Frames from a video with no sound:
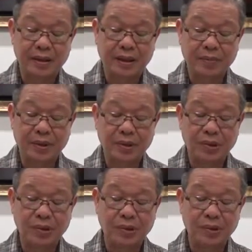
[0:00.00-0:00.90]
Number
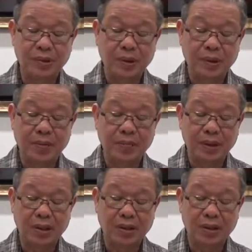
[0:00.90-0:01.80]
two,
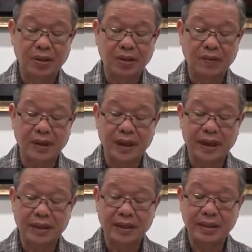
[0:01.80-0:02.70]
because of
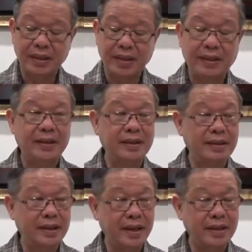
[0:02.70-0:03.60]
gladness,
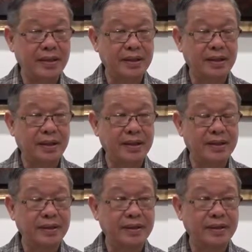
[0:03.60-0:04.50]
zest
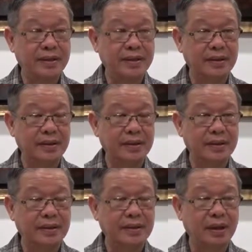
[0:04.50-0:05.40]
arises.
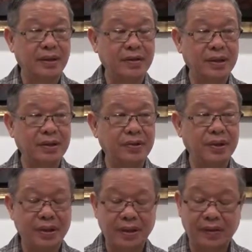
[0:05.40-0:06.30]
Now, I'll read through
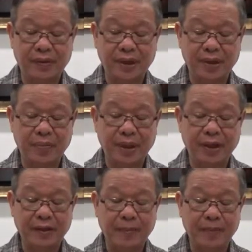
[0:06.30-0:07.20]
this and I'll
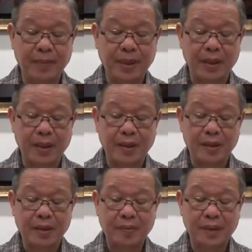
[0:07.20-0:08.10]
explain.
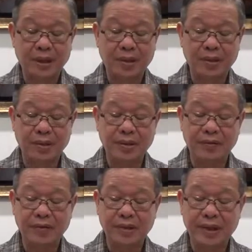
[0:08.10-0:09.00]
Because
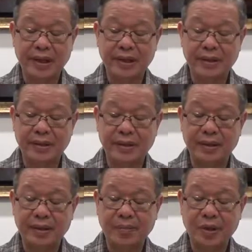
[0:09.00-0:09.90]
of zest,
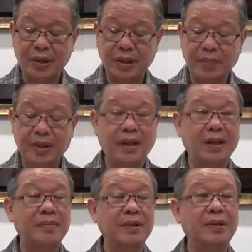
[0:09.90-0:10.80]
the body
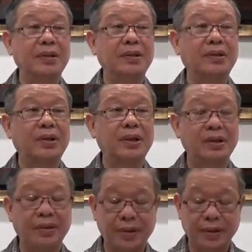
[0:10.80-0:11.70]
becomes
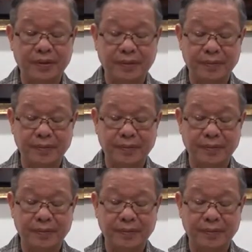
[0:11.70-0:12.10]
tranquil.